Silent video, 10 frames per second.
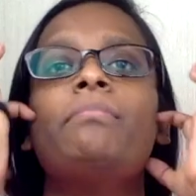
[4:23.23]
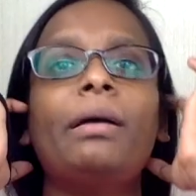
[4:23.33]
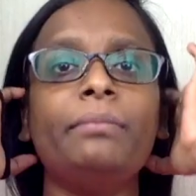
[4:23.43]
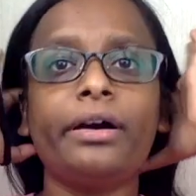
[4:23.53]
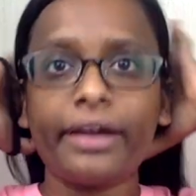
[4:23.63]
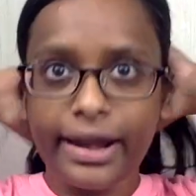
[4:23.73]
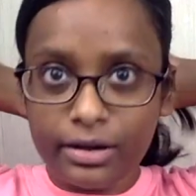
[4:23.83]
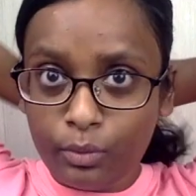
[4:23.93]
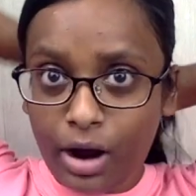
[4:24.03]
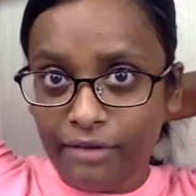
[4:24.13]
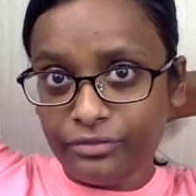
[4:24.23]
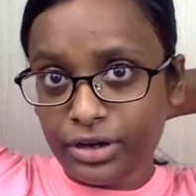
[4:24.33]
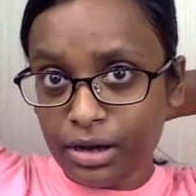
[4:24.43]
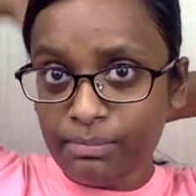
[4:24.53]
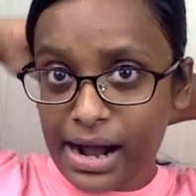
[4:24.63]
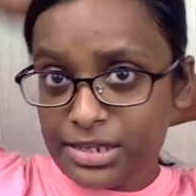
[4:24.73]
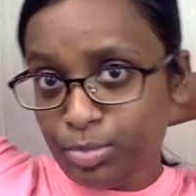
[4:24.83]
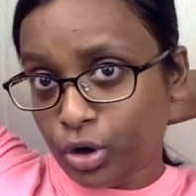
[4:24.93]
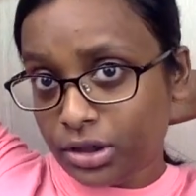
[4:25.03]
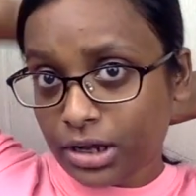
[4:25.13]
Remember, right? After mask
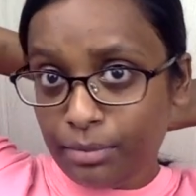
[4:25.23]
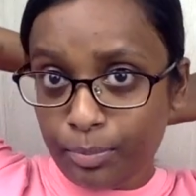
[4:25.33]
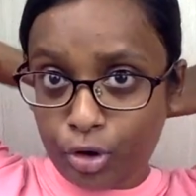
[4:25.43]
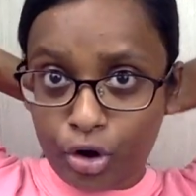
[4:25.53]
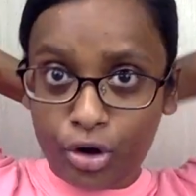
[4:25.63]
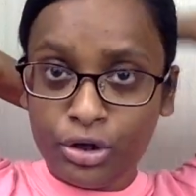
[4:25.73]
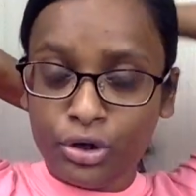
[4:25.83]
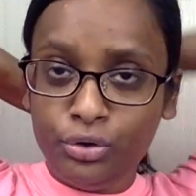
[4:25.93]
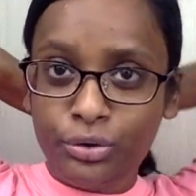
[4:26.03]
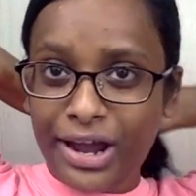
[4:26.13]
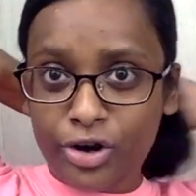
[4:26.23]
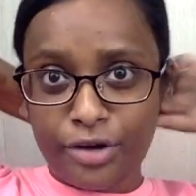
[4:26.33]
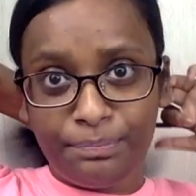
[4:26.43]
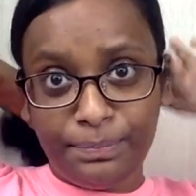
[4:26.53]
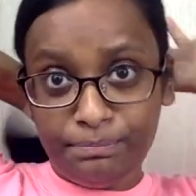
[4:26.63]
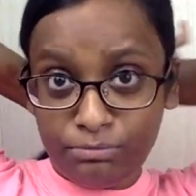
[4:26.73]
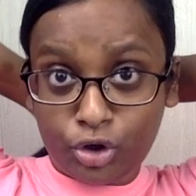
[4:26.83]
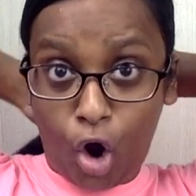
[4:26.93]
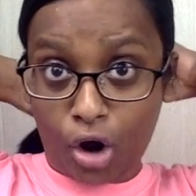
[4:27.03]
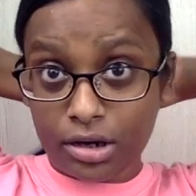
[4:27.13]
potadukku appuram, you cannot
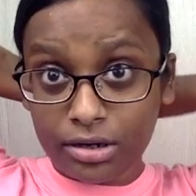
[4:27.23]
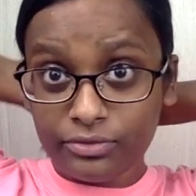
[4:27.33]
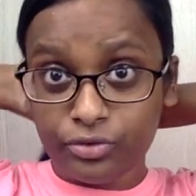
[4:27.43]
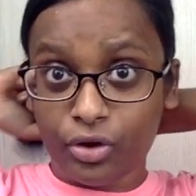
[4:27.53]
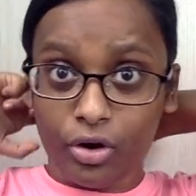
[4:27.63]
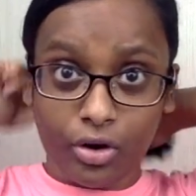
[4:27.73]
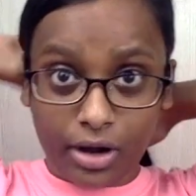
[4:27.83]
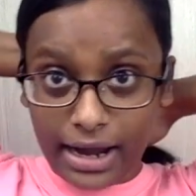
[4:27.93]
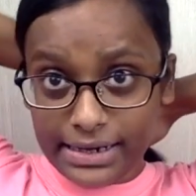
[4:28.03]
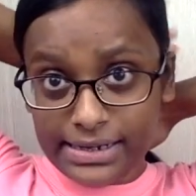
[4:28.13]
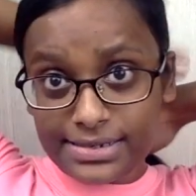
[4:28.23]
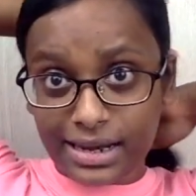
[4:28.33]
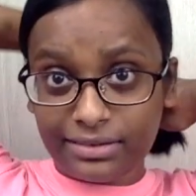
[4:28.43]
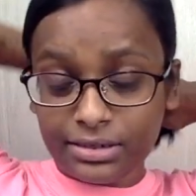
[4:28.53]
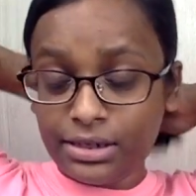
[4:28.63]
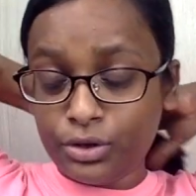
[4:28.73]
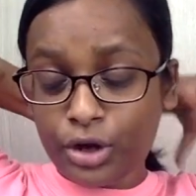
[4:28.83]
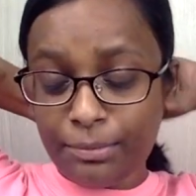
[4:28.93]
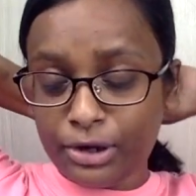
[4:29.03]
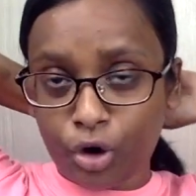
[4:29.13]
talk for at least like. You
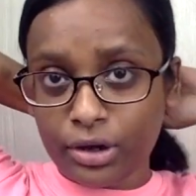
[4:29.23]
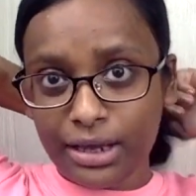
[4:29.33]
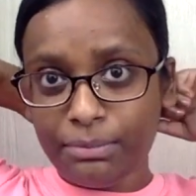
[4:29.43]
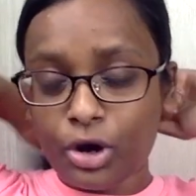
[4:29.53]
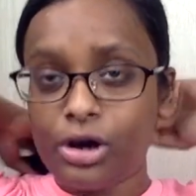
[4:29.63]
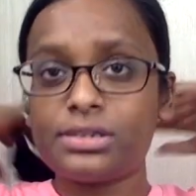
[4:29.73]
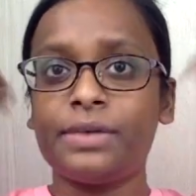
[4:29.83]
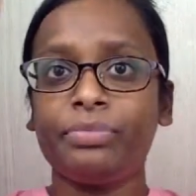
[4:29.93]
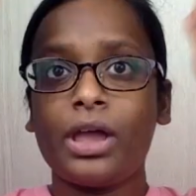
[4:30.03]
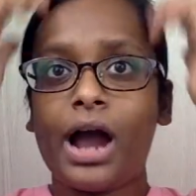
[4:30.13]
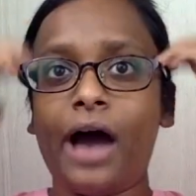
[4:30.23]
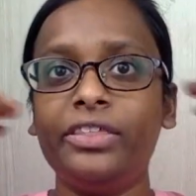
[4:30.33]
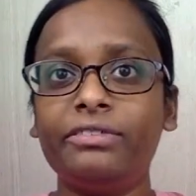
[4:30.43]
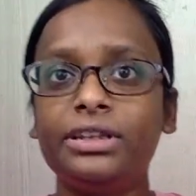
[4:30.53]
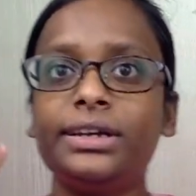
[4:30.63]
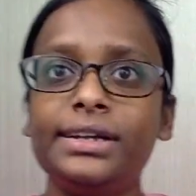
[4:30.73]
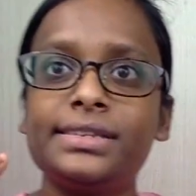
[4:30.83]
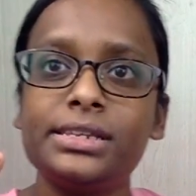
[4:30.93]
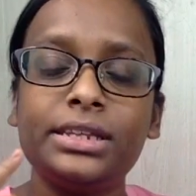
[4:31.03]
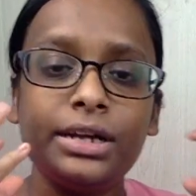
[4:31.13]
cannot be talking because adu vandu
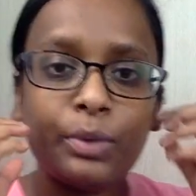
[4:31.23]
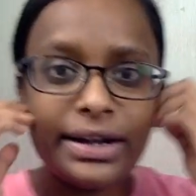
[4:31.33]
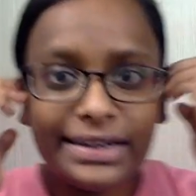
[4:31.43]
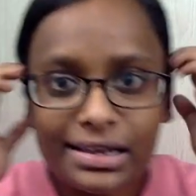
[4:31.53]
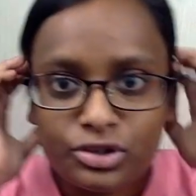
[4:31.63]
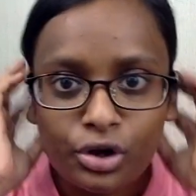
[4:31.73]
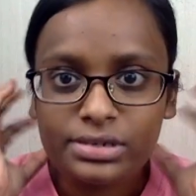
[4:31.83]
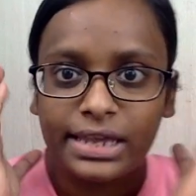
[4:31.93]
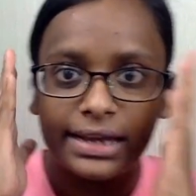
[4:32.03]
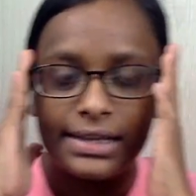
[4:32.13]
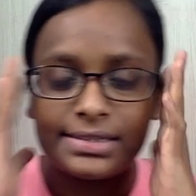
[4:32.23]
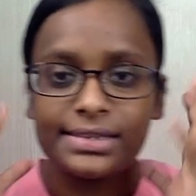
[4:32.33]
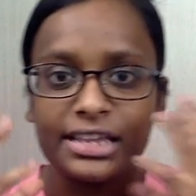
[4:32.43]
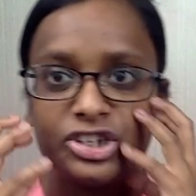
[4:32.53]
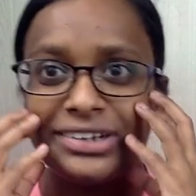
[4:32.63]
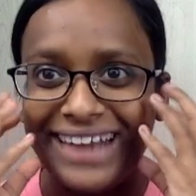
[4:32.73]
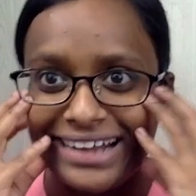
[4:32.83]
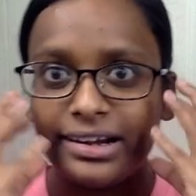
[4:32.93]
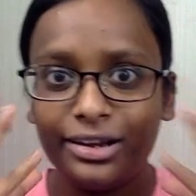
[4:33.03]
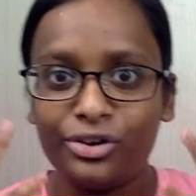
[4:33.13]
it's what it does to your skin is it's actually
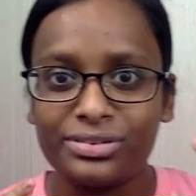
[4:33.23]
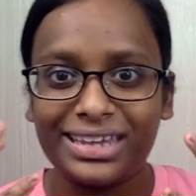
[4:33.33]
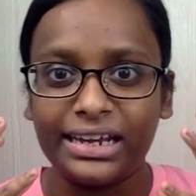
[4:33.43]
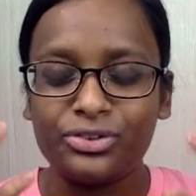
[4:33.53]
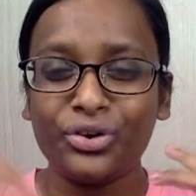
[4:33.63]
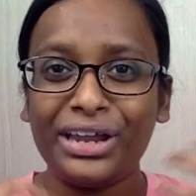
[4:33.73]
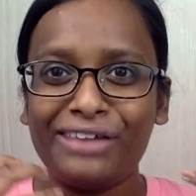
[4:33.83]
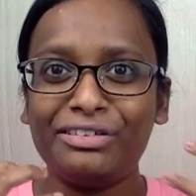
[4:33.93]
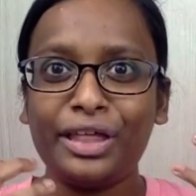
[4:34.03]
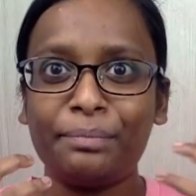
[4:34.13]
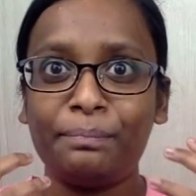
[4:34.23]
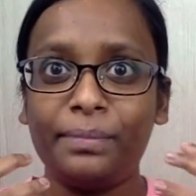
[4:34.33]
tightening your skin. So neenga vandu